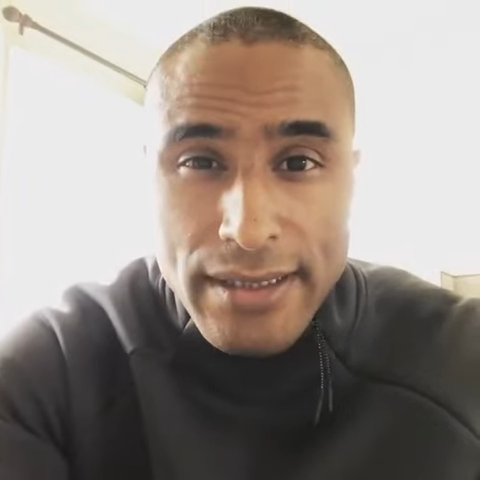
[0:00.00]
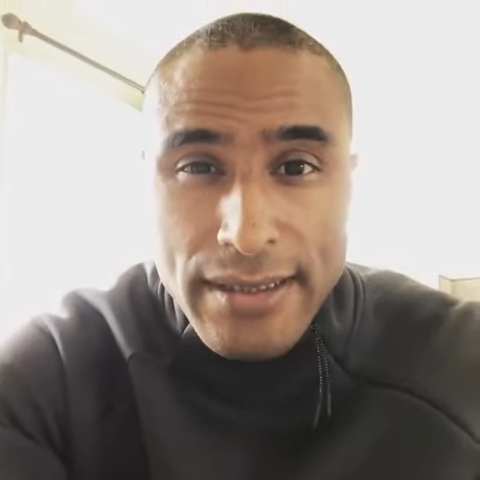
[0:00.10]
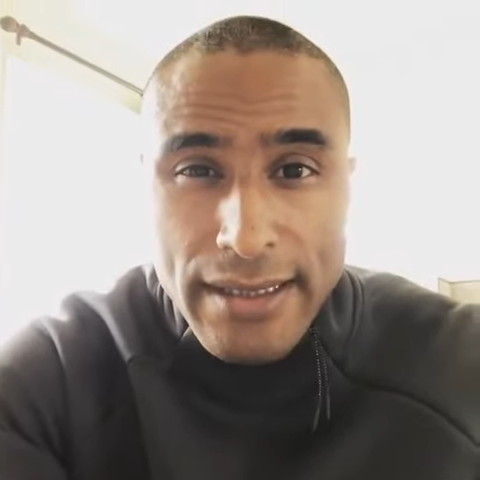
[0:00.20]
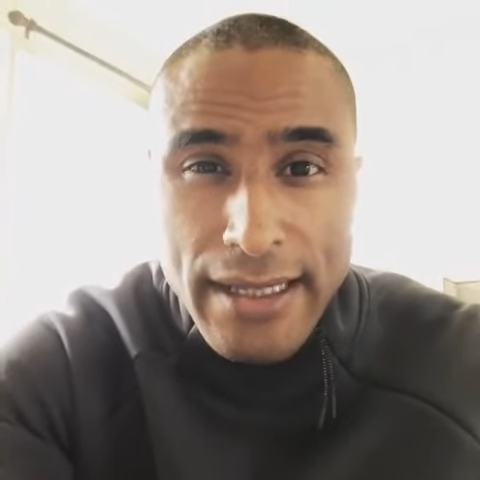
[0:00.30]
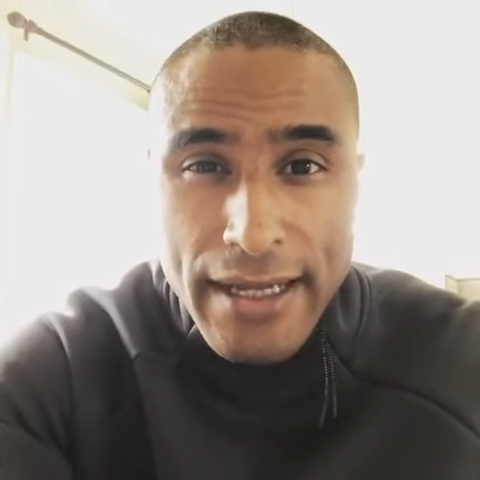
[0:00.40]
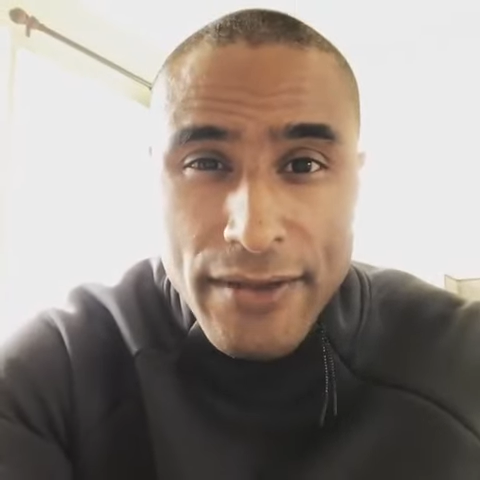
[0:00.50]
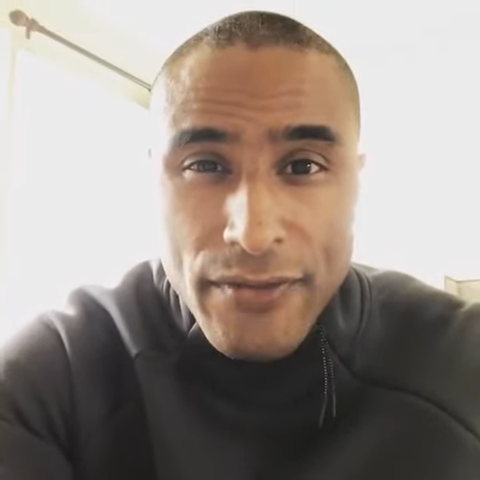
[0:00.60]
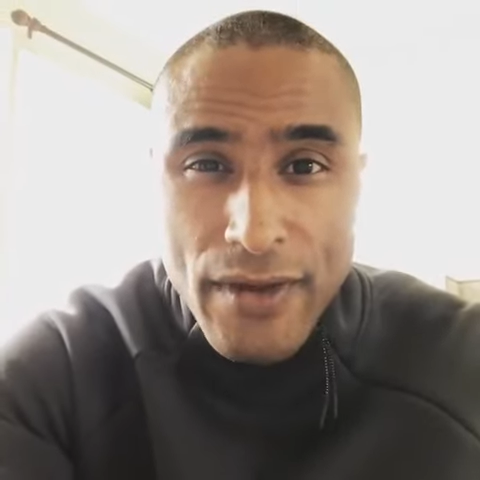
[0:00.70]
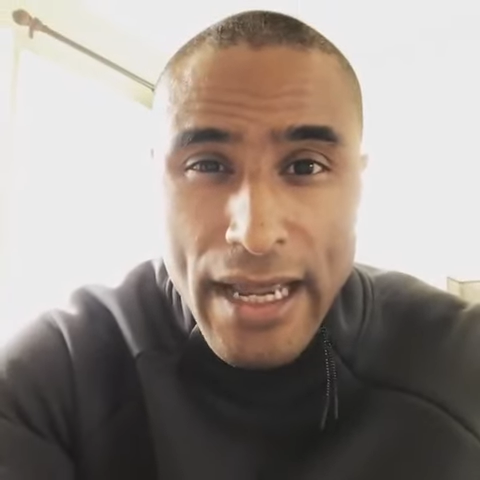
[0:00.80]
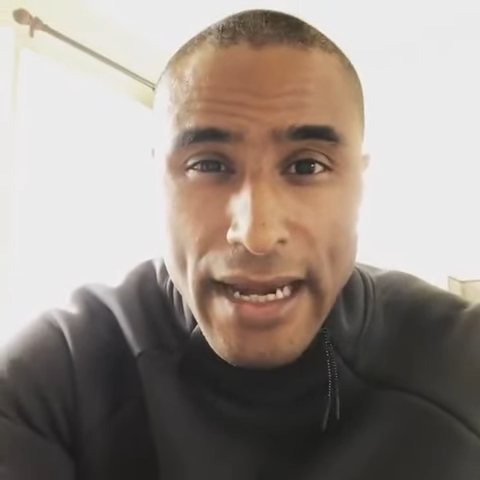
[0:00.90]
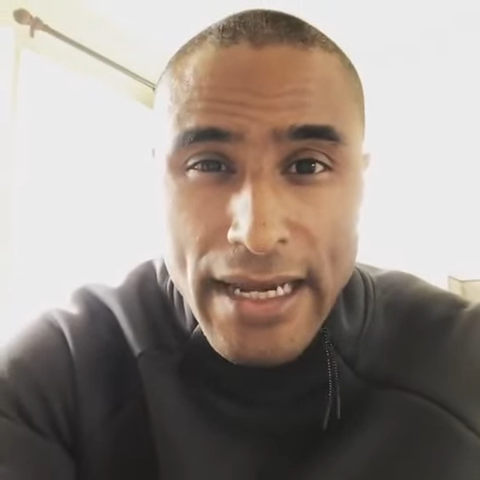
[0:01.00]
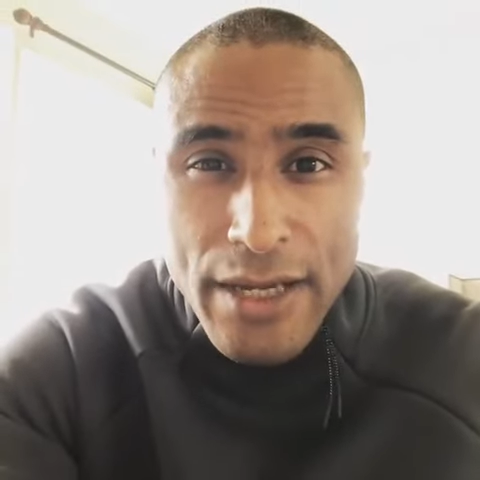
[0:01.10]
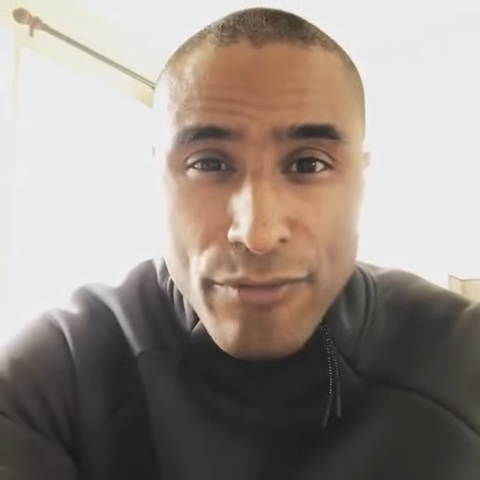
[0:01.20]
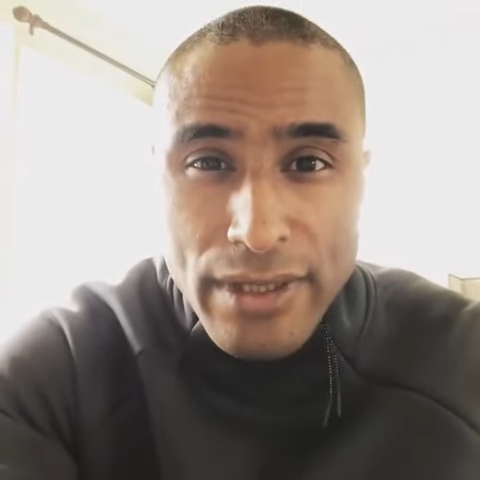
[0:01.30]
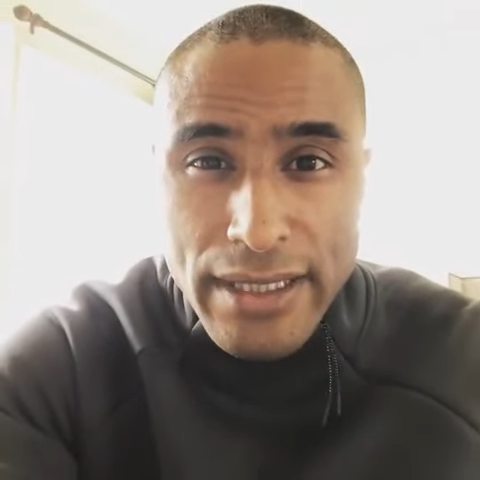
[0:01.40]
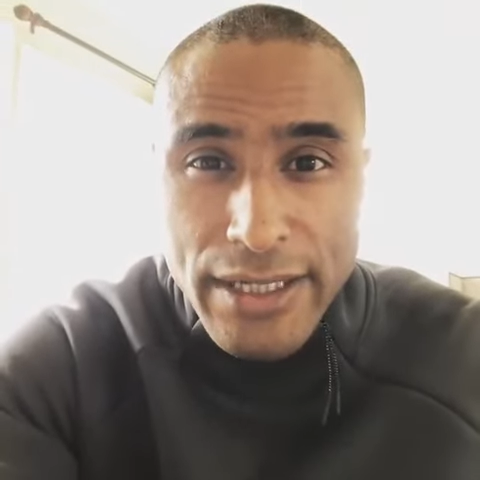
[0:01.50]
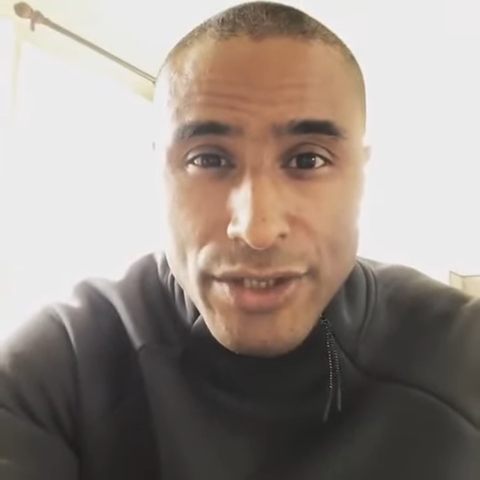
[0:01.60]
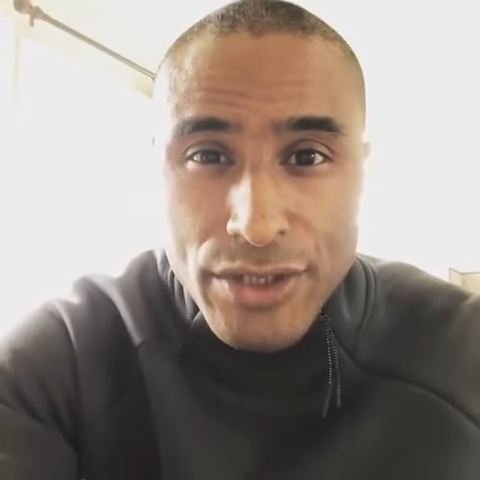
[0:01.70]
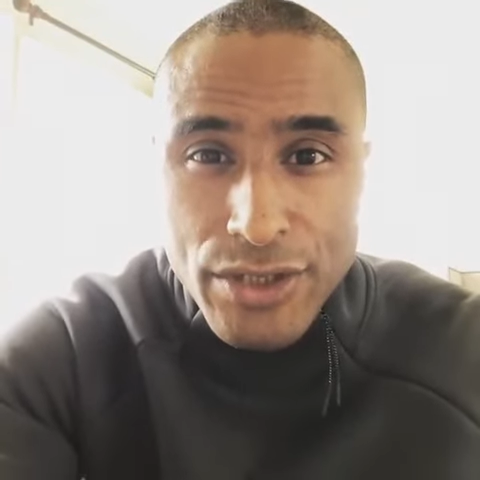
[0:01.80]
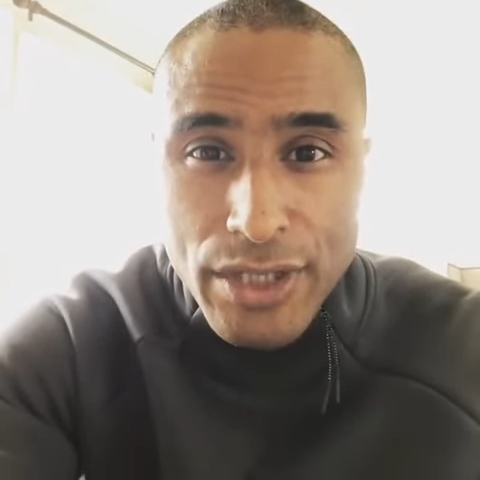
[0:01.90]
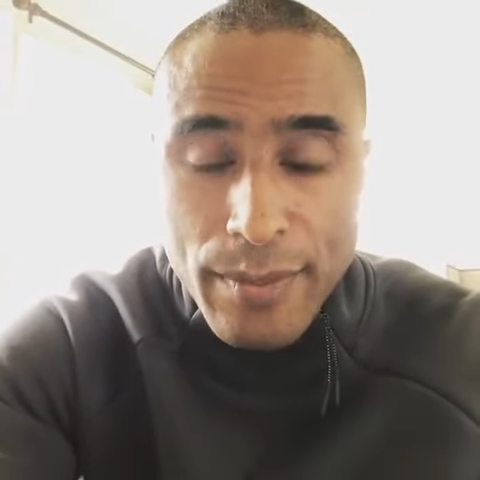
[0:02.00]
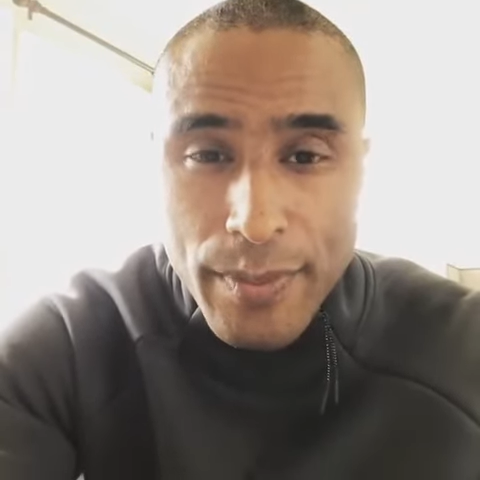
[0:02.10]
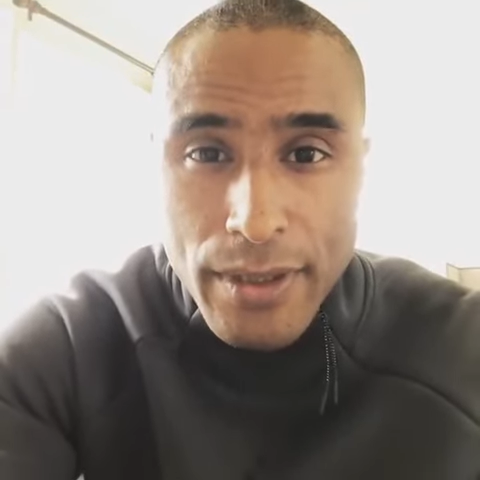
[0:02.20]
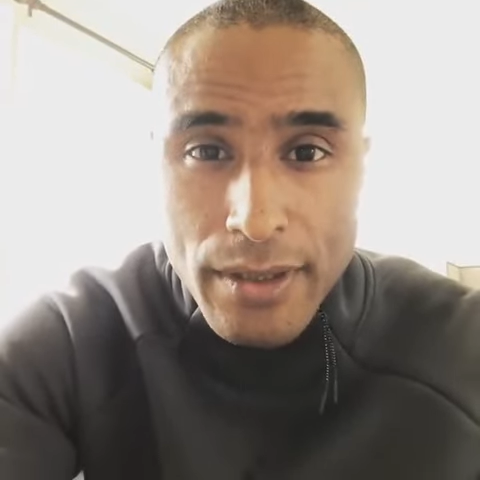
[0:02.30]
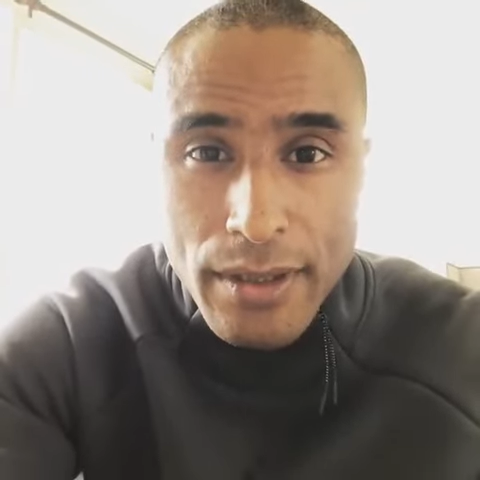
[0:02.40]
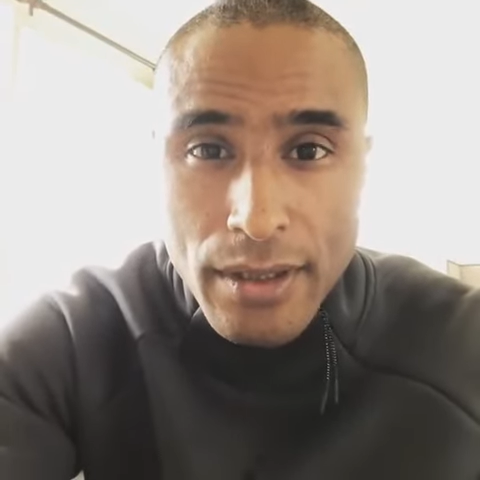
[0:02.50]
this is the case for any relationship.